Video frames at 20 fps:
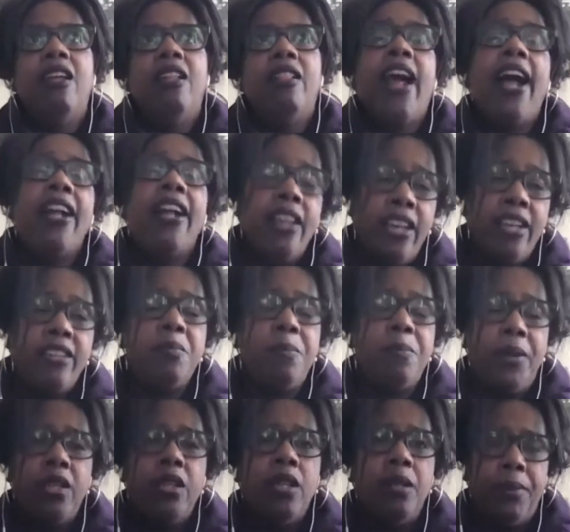that has
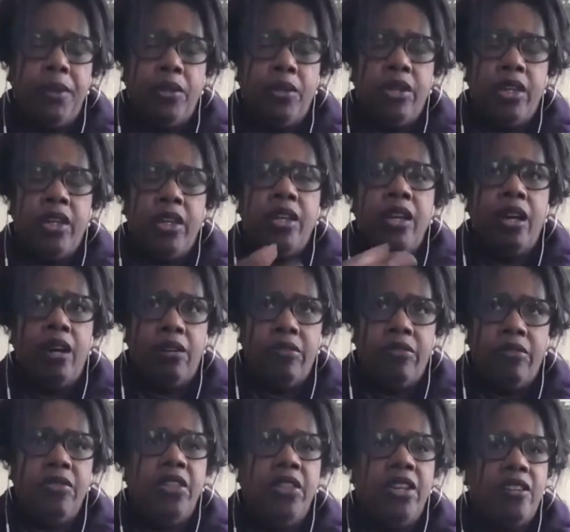been the beauty
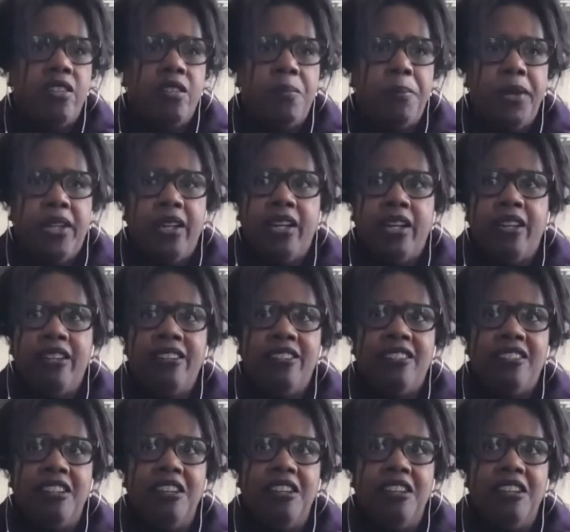of this, because